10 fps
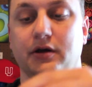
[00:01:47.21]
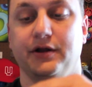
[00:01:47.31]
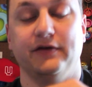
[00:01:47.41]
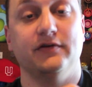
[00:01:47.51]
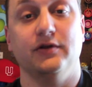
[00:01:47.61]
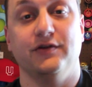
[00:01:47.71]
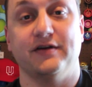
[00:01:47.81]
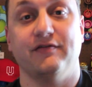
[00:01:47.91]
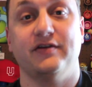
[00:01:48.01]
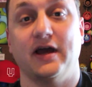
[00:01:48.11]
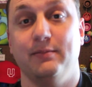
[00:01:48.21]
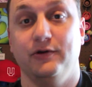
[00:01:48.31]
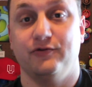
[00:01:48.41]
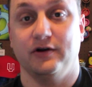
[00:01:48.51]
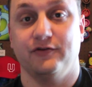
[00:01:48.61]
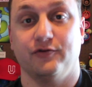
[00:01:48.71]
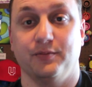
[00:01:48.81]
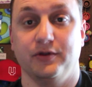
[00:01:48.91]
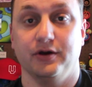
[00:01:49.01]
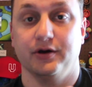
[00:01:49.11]
And you have to do this every time you
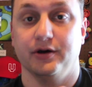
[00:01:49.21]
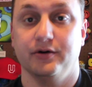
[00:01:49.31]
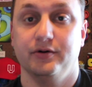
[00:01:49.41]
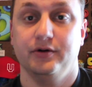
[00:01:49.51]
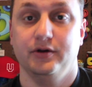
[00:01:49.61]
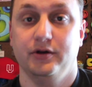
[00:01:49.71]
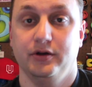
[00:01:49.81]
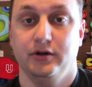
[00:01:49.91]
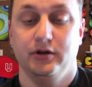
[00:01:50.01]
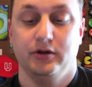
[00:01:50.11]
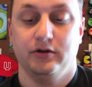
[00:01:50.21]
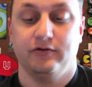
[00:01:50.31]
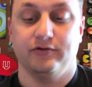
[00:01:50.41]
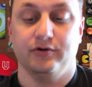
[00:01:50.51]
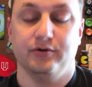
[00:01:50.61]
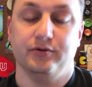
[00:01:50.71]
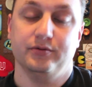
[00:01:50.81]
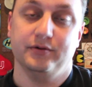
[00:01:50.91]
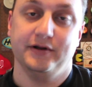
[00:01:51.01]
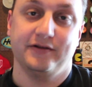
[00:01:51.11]
transform the yo-yo.
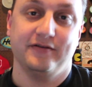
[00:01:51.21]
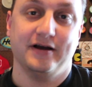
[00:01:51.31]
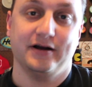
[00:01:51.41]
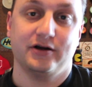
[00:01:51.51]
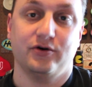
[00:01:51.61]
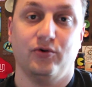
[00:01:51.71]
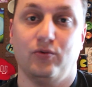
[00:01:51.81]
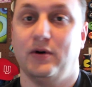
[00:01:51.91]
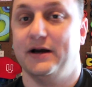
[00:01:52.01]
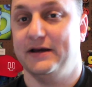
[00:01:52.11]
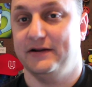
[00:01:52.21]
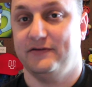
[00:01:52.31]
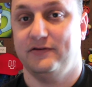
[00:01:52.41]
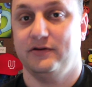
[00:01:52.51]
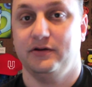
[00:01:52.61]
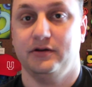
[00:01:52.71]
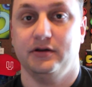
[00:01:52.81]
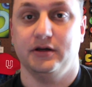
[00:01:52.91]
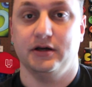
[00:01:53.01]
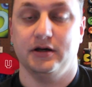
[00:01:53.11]
So it's not quite
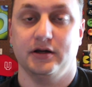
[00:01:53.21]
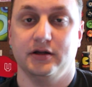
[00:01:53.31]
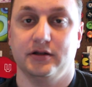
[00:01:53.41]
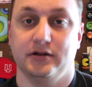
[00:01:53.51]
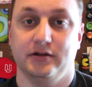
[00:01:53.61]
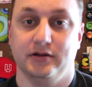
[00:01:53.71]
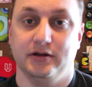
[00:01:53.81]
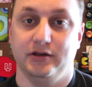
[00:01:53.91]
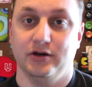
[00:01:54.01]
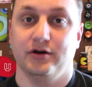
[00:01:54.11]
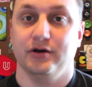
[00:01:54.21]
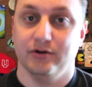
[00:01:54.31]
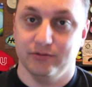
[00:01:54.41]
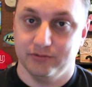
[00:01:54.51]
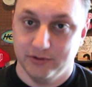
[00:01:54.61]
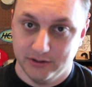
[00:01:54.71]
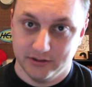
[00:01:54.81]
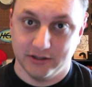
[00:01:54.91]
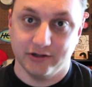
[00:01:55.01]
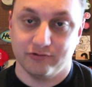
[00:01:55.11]
yo-yo
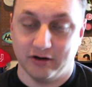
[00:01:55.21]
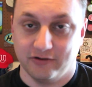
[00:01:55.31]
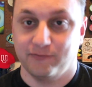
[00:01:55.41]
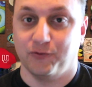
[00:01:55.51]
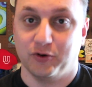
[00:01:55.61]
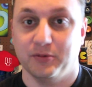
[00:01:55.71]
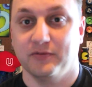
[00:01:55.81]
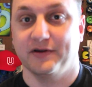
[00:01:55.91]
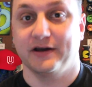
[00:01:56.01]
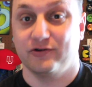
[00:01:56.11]
that transforms like a